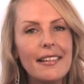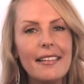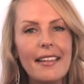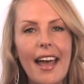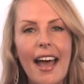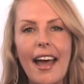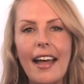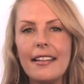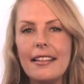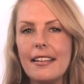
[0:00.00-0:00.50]
in
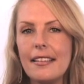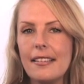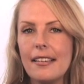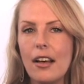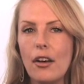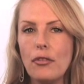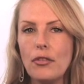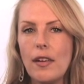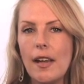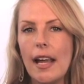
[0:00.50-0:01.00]
that the
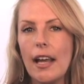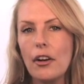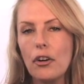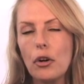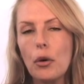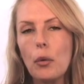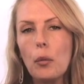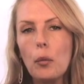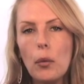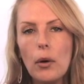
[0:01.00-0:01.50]

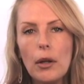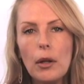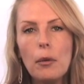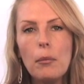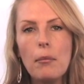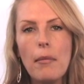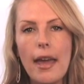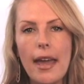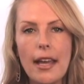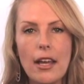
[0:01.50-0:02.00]
self-tanner will
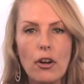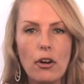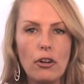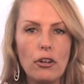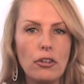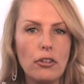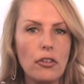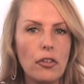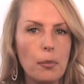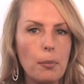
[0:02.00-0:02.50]
make
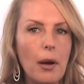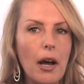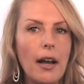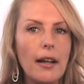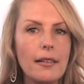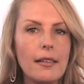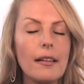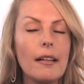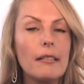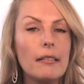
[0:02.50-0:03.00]
her
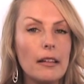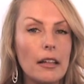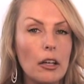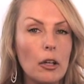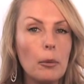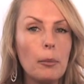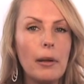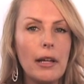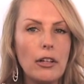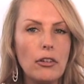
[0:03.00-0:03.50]
spots a
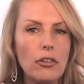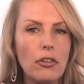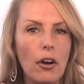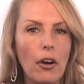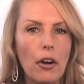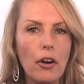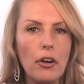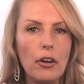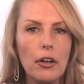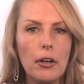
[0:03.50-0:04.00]
little bit
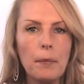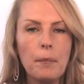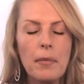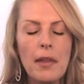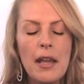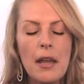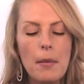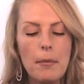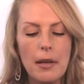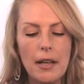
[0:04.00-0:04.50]
darker
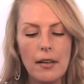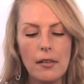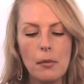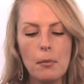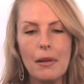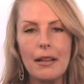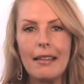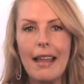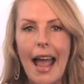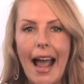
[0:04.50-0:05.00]
because
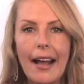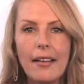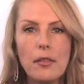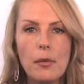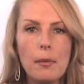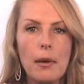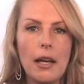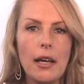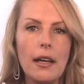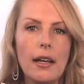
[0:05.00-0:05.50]

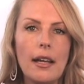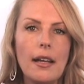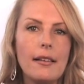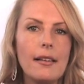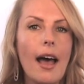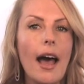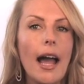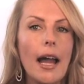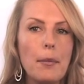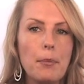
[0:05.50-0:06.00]
melasma is
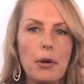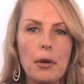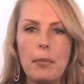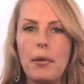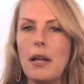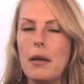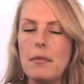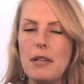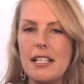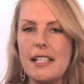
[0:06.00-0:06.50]

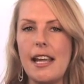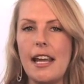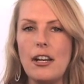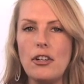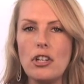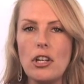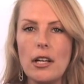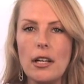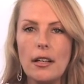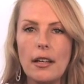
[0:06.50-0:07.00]

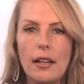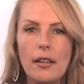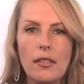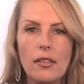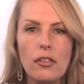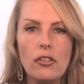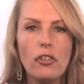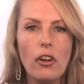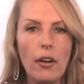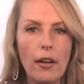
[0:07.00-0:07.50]
hyperpigmentation.
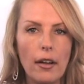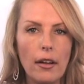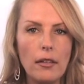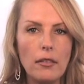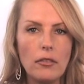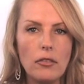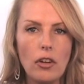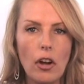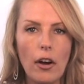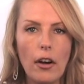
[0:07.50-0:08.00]
It's
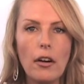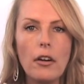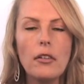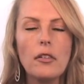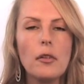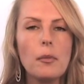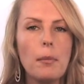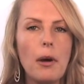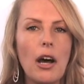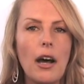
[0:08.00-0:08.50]
dark
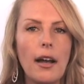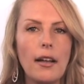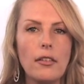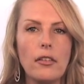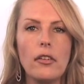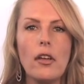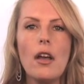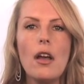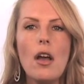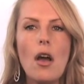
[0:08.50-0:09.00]

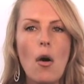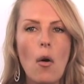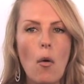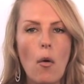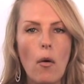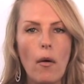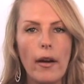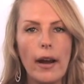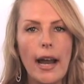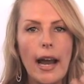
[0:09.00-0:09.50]
spots
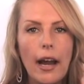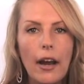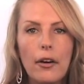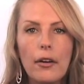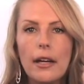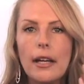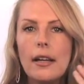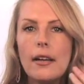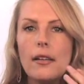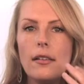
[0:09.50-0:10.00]
or
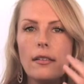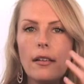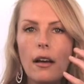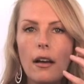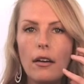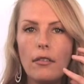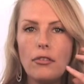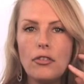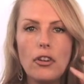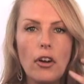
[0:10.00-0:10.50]
areas
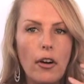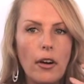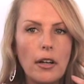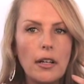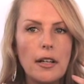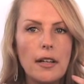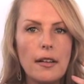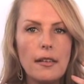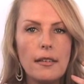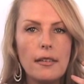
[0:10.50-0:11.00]
of
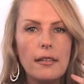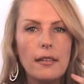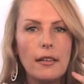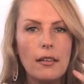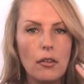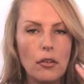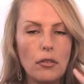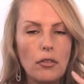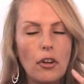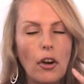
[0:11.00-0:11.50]
darkness
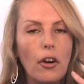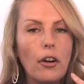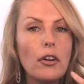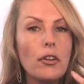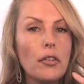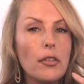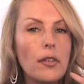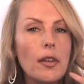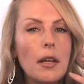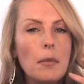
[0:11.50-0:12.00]
or
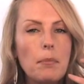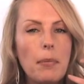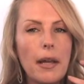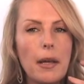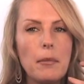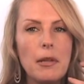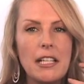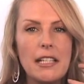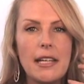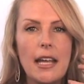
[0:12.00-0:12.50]
darker skin
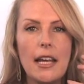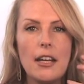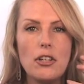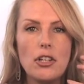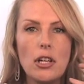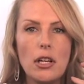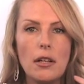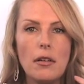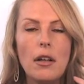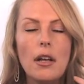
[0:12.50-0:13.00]

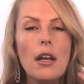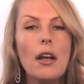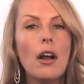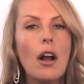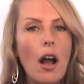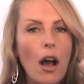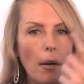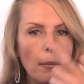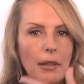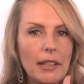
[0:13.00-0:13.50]
pigmentation
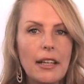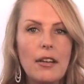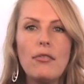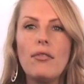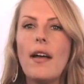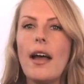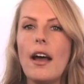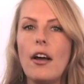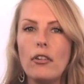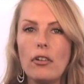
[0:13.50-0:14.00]
commonly
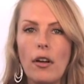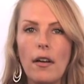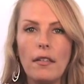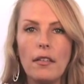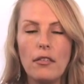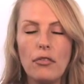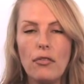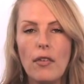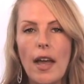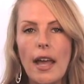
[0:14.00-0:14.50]
found on
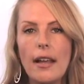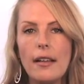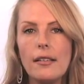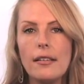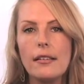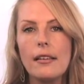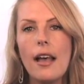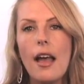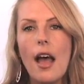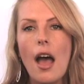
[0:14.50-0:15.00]
the
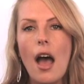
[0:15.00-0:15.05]
face.